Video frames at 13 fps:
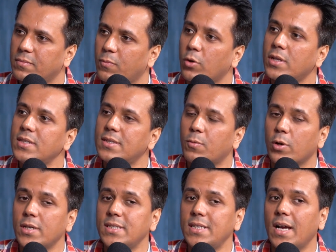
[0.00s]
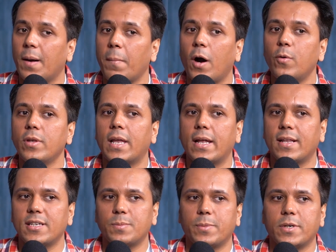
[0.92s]
What is the amount that
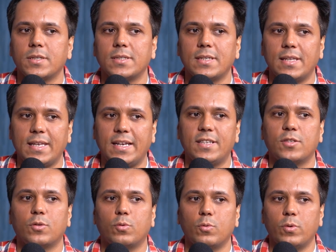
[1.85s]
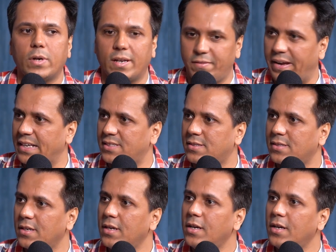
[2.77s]
this person needs to invest